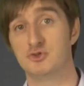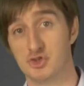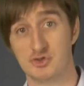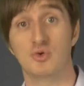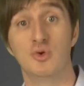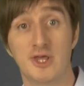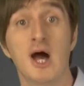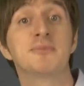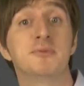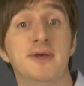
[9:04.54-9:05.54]
just only
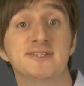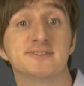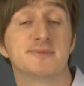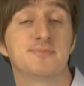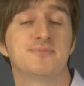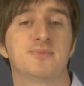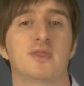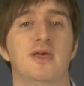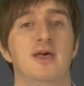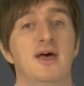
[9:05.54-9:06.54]
optimized.
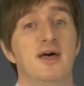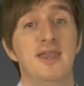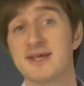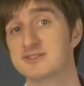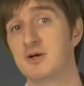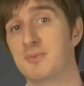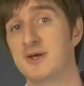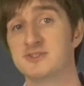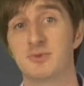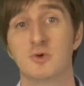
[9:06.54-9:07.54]
Next up, I
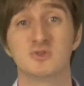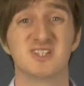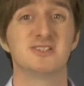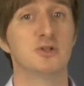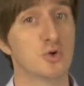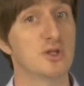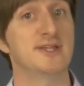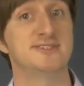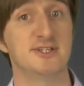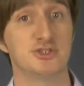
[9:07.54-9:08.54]
suppose, is
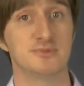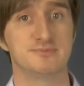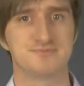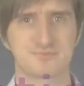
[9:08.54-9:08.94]
localization.